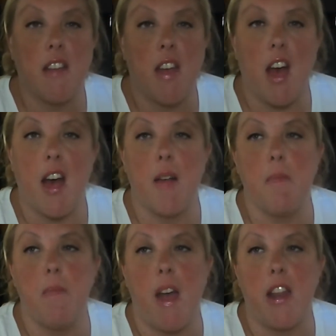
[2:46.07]
Um,
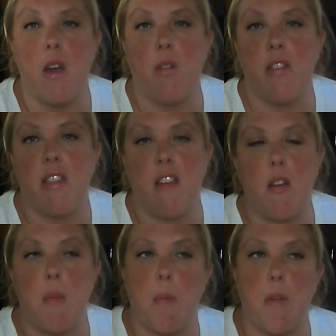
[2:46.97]
I know that there
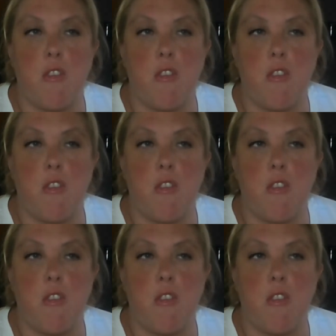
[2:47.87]
are a bunch